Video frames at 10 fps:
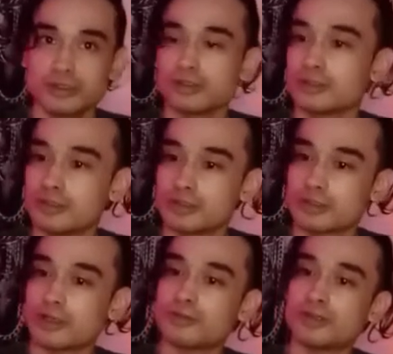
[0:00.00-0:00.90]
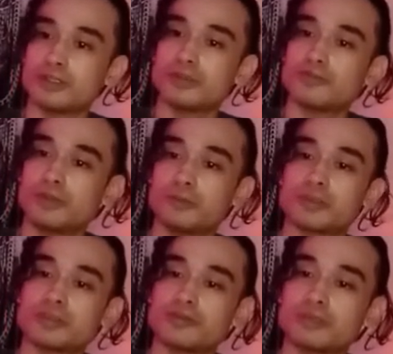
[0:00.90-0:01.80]
you can see yourself, and you film
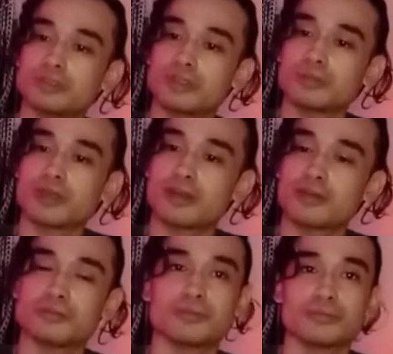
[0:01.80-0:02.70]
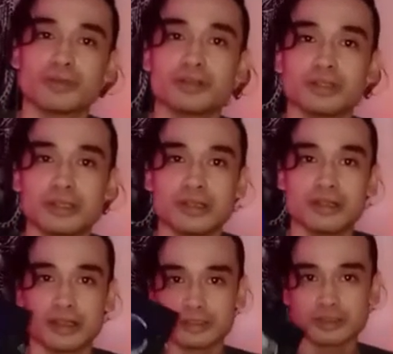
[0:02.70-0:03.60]
yourself at the same time. So,
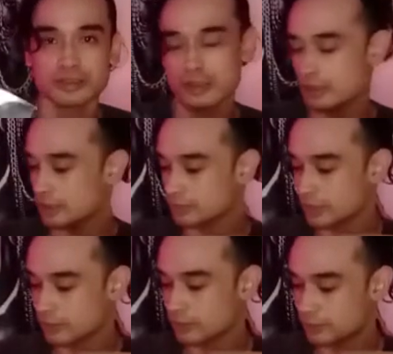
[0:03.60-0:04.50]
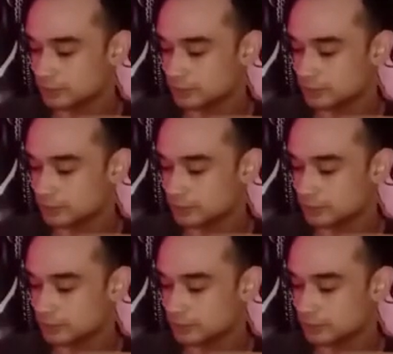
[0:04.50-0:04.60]
that's pretty cool.